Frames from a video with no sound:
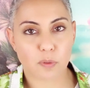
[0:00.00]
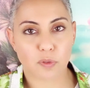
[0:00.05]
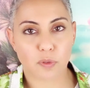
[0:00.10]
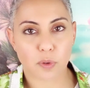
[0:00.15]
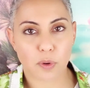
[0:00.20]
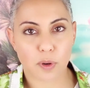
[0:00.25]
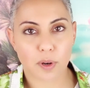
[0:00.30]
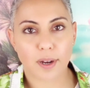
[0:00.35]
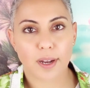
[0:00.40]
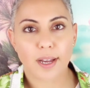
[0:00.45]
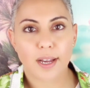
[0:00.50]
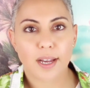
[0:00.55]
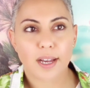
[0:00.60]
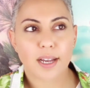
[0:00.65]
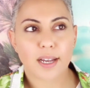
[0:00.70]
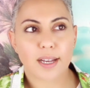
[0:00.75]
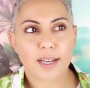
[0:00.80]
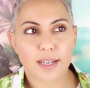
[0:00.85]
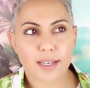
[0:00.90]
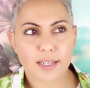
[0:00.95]
before
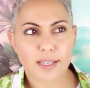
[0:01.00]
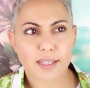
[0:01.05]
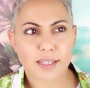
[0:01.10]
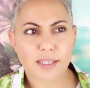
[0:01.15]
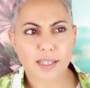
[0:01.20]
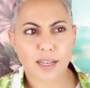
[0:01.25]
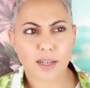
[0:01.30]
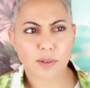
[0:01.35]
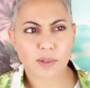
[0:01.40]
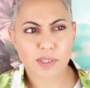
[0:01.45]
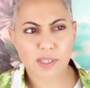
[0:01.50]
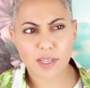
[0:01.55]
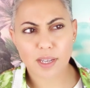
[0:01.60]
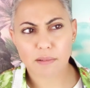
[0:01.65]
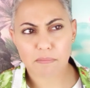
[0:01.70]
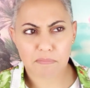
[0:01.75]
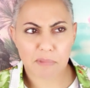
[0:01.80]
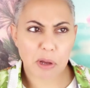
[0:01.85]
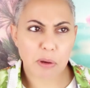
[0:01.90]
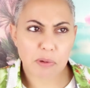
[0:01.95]
because I was
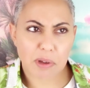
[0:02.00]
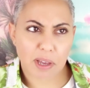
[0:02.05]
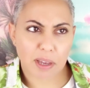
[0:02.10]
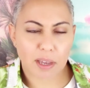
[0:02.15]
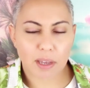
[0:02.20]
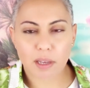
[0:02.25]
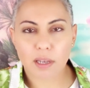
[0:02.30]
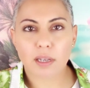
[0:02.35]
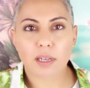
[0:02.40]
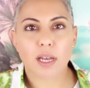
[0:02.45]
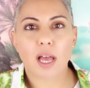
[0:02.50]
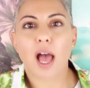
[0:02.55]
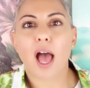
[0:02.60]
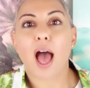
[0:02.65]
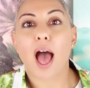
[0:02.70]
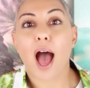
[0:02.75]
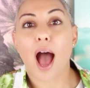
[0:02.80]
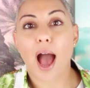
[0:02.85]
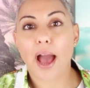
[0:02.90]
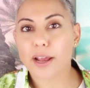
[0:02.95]
like, okay,
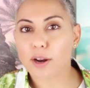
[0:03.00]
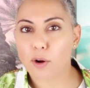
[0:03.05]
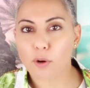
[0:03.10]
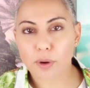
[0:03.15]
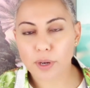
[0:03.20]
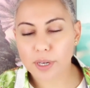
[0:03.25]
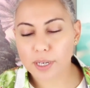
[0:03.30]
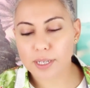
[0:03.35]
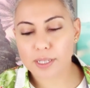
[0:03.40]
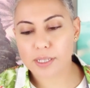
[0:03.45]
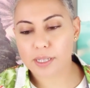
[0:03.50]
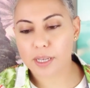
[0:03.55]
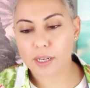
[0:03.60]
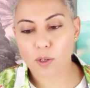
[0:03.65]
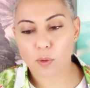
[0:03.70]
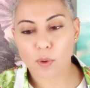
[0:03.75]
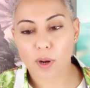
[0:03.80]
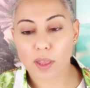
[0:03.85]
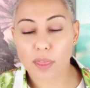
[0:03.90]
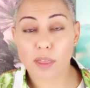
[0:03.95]
I had already
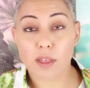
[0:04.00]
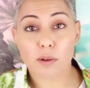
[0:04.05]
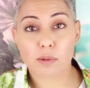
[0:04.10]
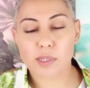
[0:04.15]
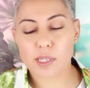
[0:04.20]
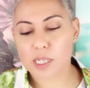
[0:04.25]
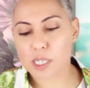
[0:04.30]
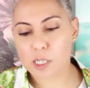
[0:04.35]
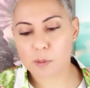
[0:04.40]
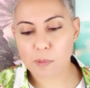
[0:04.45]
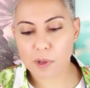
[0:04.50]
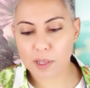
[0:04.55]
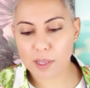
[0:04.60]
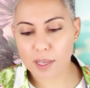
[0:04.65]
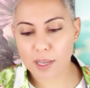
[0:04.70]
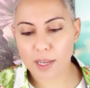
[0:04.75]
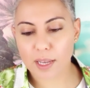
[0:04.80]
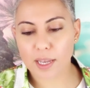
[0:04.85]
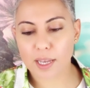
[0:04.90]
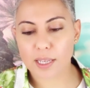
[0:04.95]
decided what I thought it was gonna smell like.